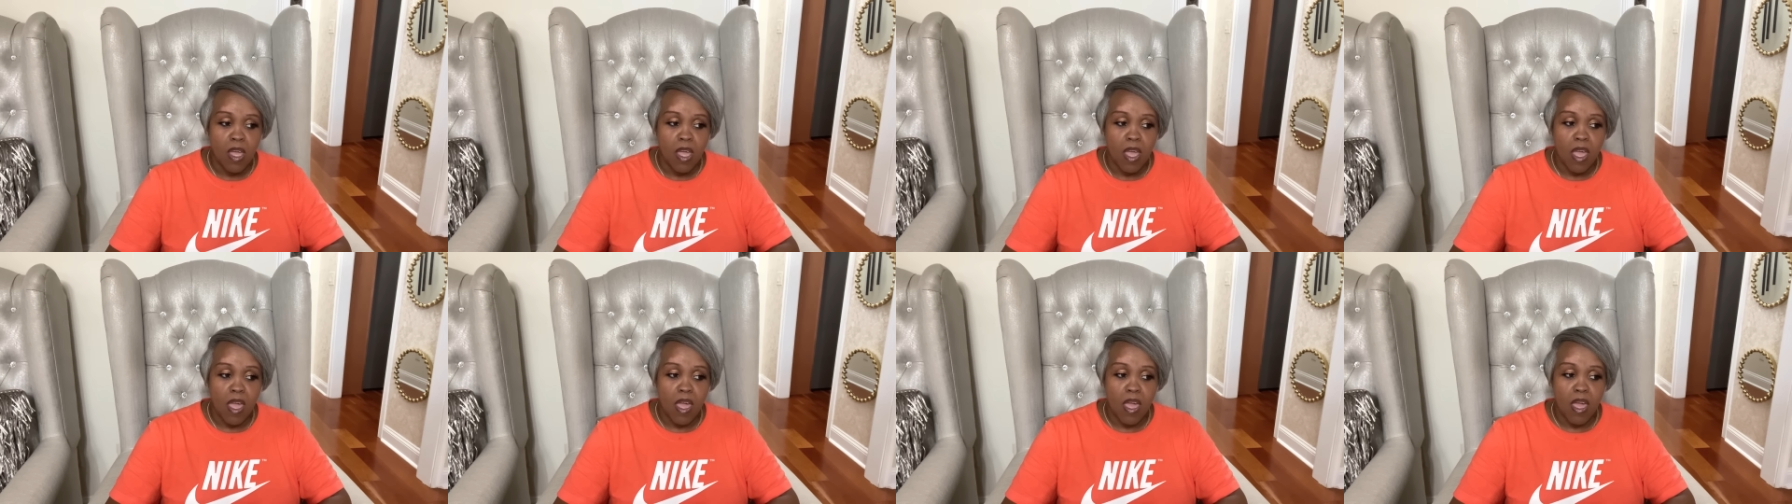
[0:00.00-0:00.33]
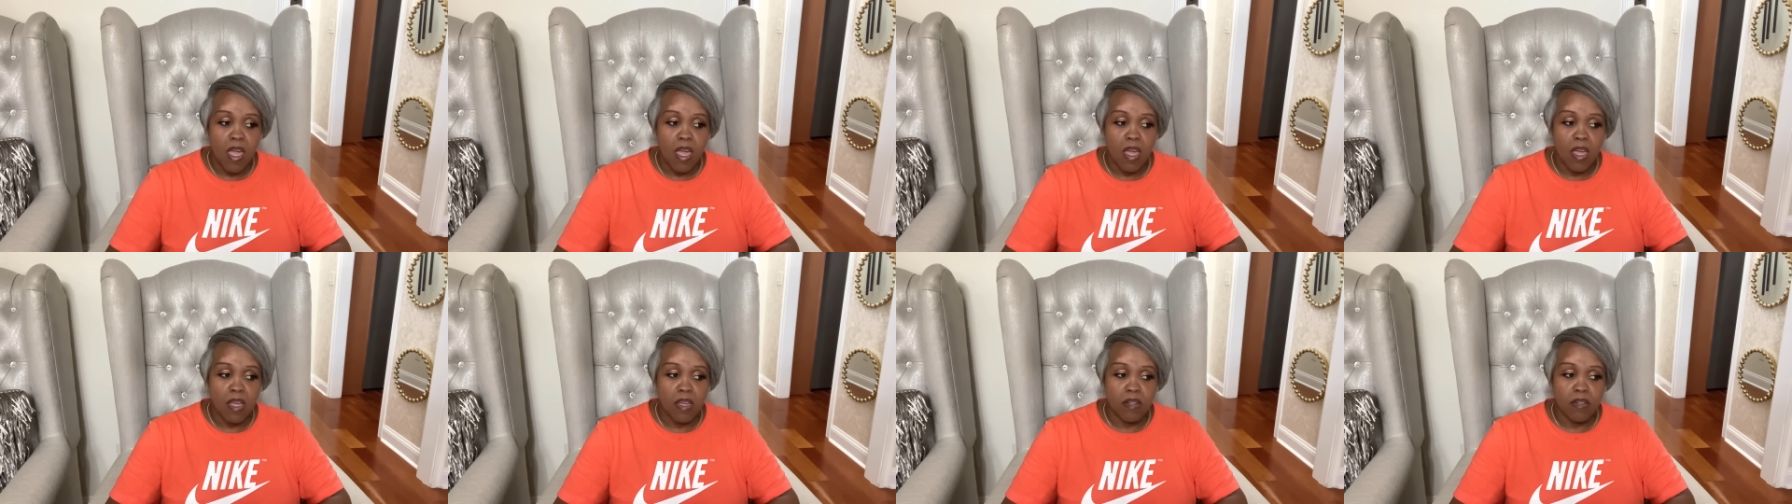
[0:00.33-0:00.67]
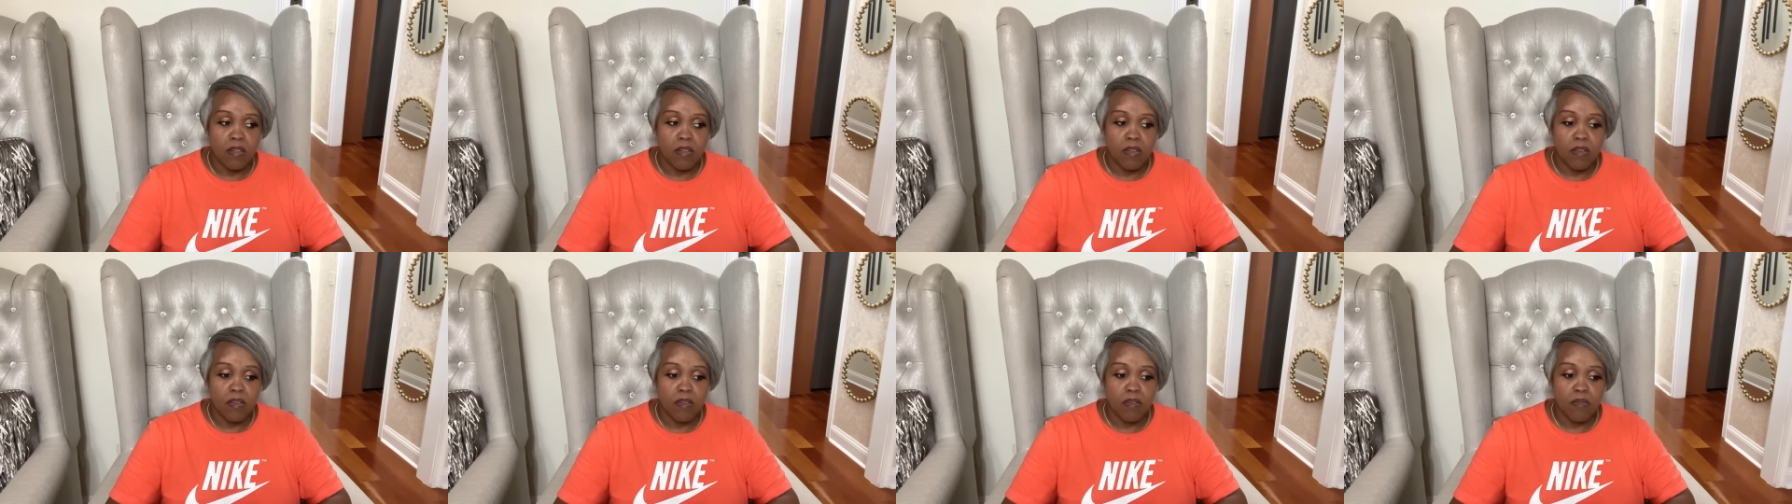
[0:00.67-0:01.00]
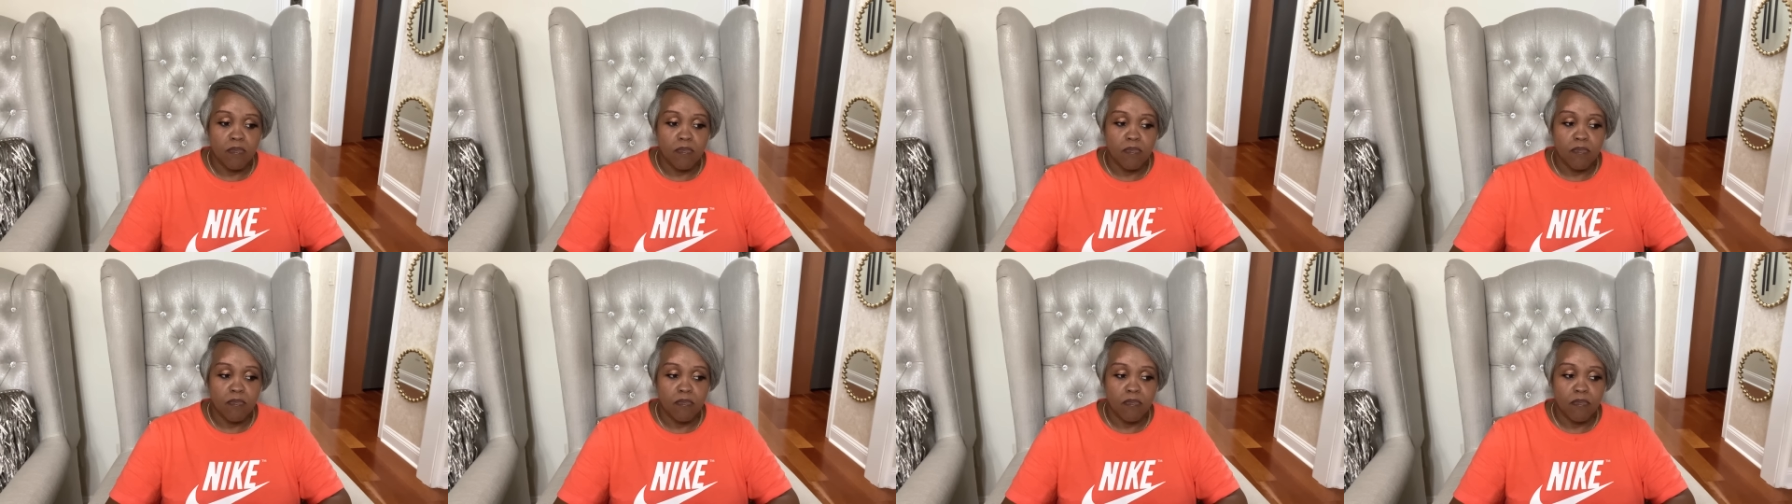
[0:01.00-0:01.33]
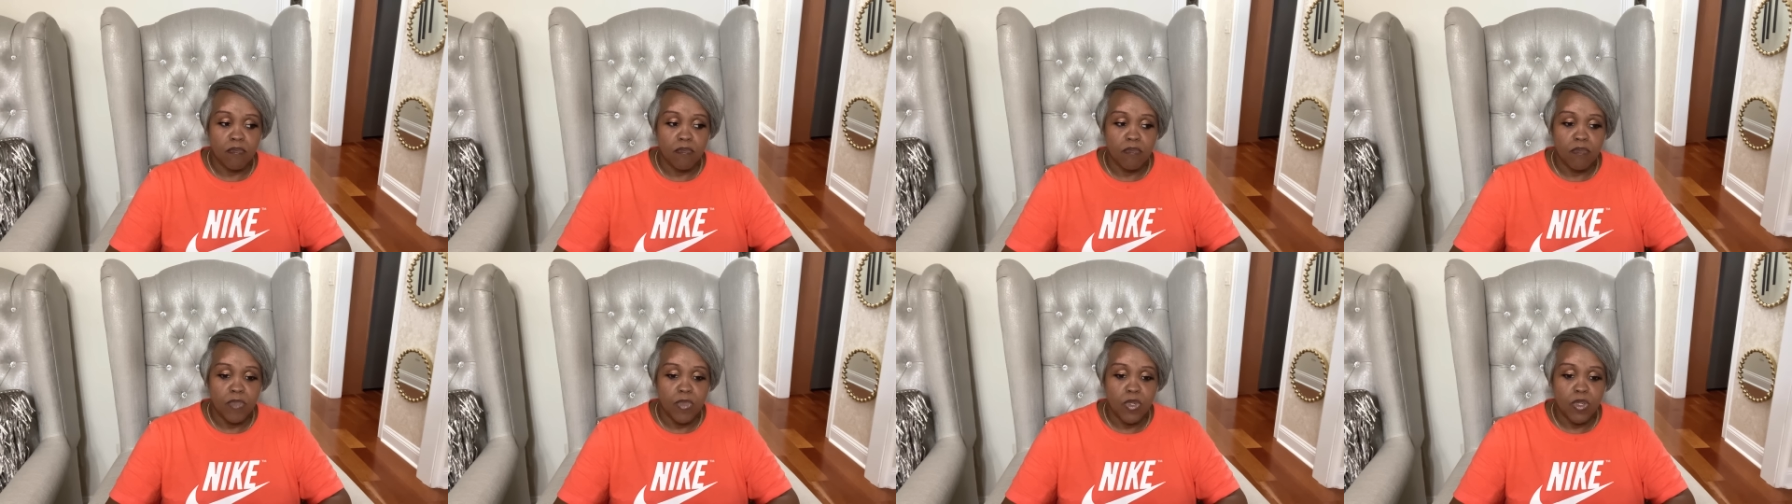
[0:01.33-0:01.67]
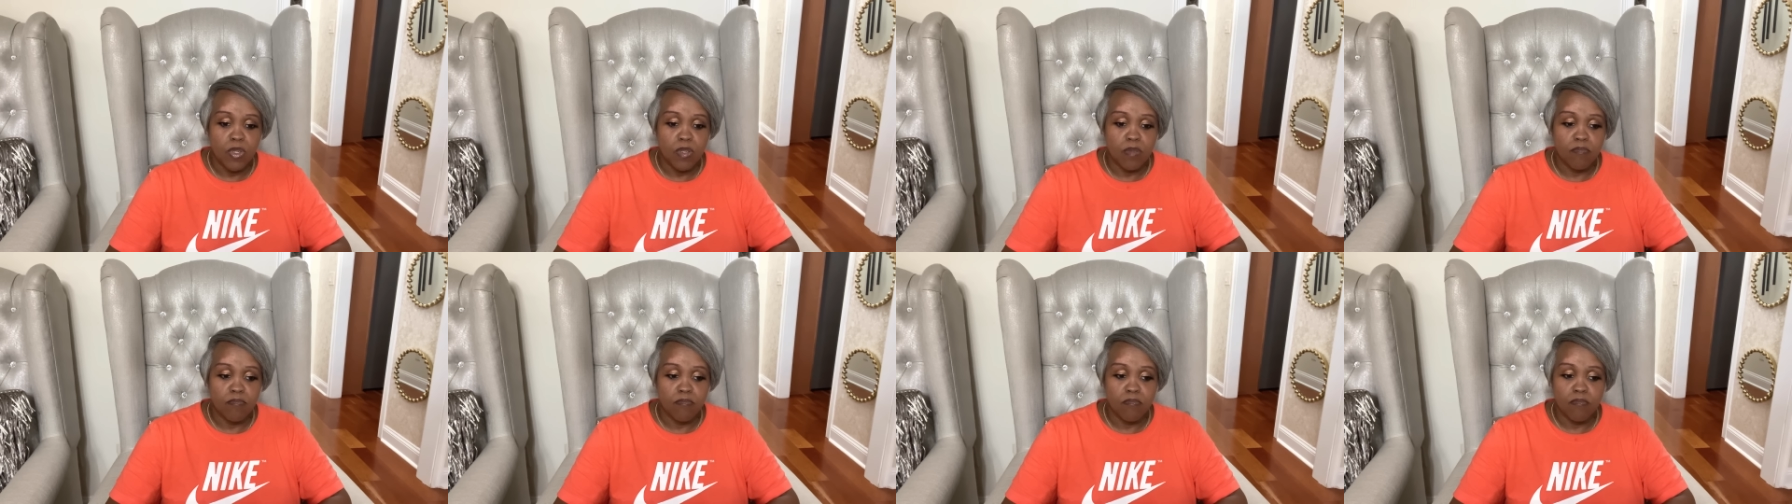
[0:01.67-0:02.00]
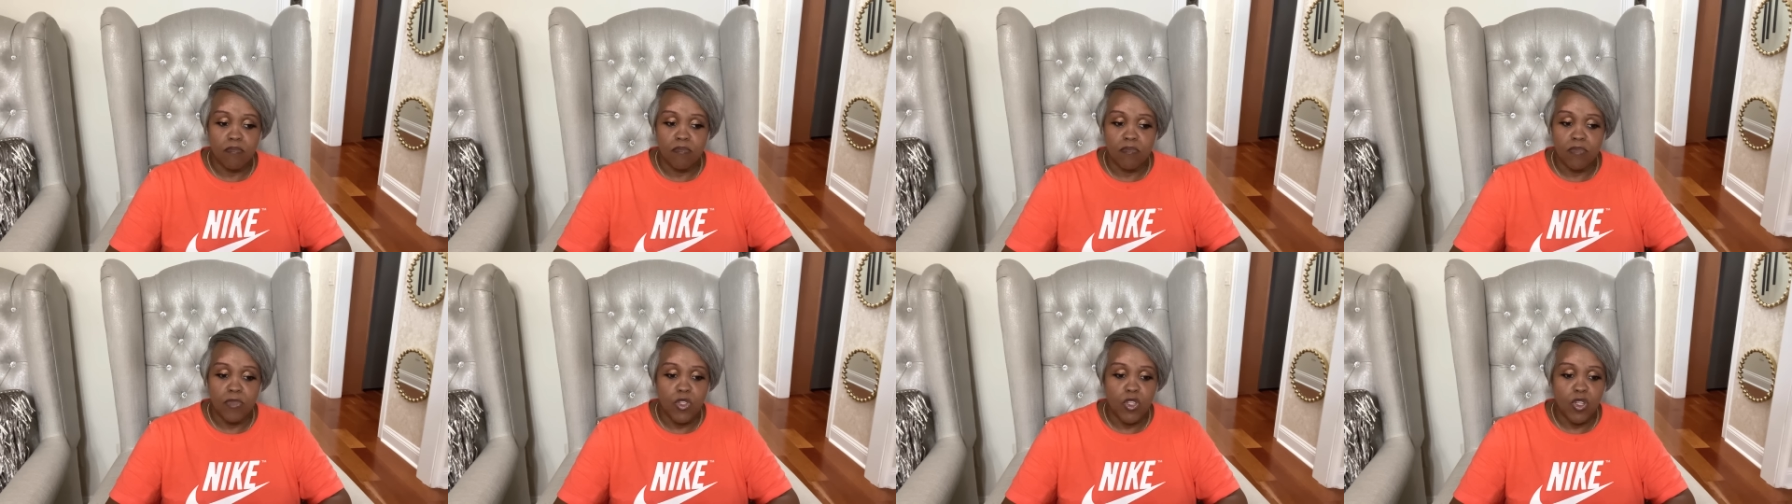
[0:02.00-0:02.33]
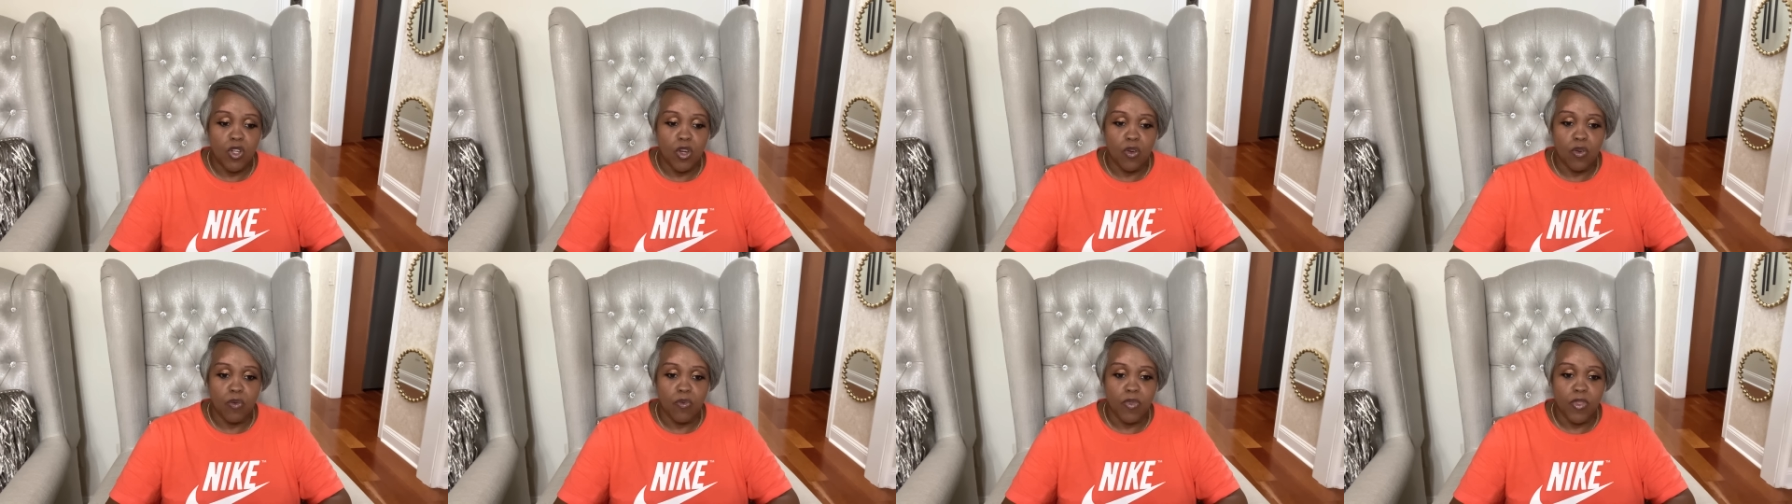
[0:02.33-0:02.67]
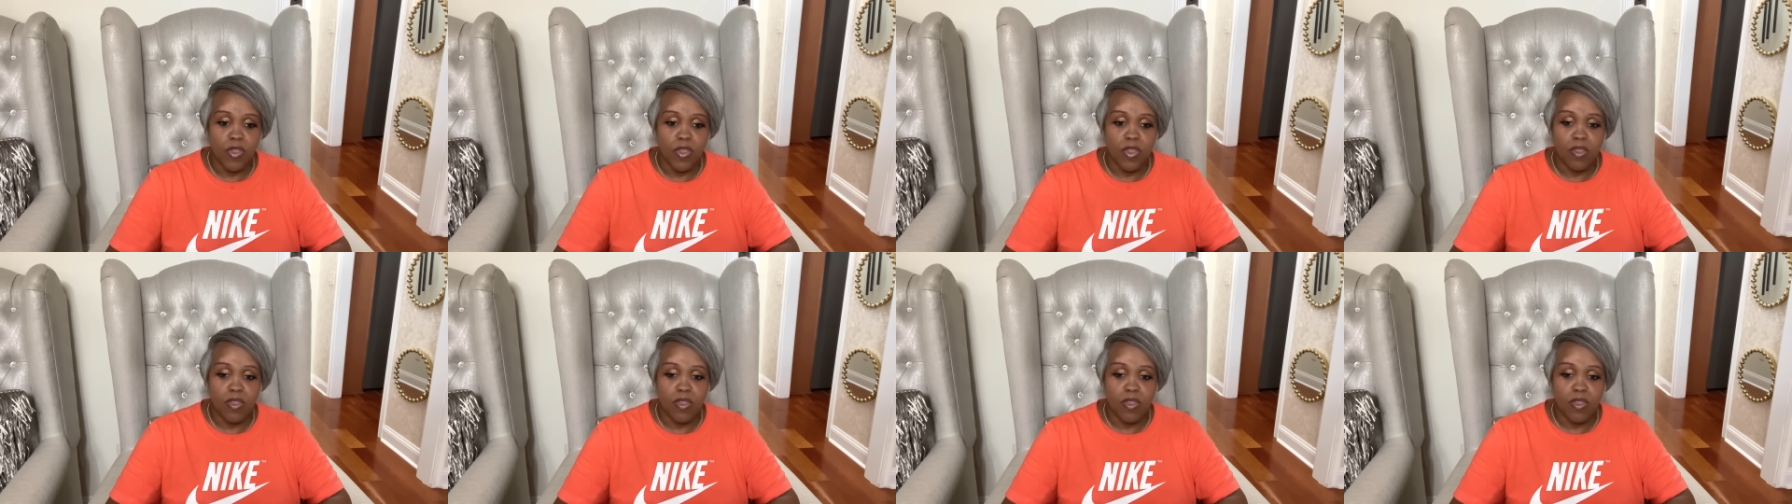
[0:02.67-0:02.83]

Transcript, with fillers: And, you know,